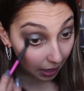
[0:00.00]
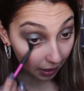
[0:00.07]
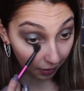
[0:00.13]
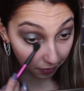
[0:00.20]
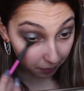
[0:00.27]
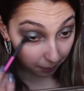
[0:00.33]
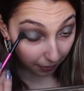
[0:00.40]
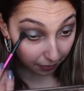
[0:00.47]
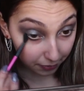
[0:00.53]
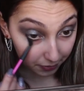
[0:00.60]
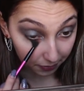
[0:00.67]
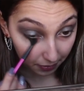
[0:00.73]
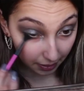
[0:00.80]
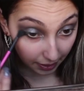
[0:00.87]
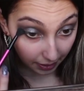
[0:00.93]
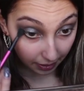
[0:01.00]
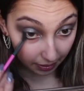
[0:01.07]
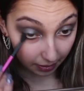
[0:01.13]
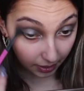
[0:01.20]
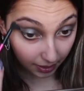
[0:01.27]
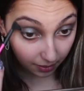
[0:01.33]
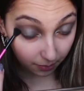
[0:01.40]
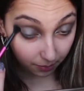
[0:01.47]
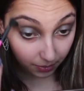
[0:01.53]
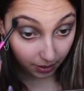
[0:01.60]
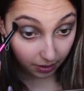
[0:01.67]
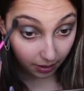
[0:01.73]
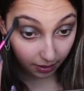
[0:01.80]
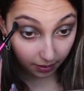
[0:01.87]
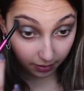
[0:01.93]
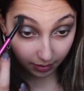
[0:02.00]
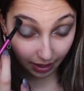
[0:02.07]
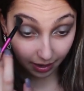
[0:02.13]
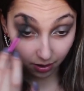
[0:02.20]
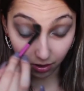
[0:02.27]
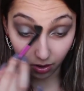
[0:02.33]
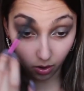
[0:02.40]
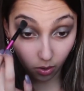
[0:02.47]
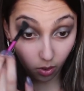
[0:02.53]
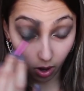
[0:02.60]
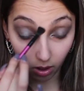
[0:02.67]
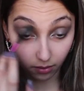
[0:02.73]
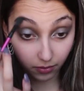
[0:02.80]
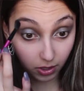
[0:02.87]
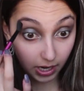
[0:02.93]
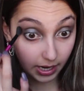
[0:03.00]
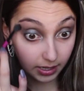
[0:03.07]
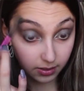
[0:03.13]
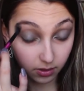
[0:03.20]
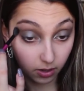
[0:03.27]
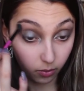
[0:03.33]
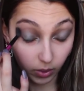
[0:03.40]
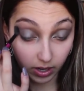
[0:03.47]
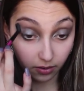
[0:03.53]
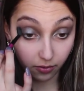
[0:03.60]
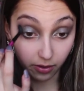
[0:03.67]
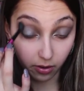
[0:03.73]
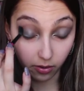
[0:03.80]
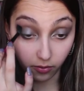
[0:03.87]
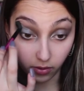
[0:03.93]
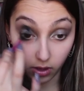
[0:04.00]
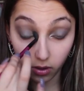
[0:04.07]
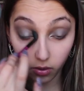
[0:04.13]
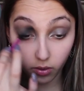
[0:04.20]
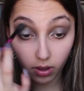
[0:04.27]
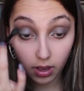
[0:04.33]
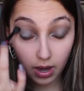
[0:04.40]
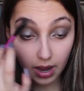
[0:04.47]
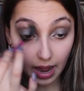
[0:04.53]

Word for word: especially because I know all of you guys are waiting for a review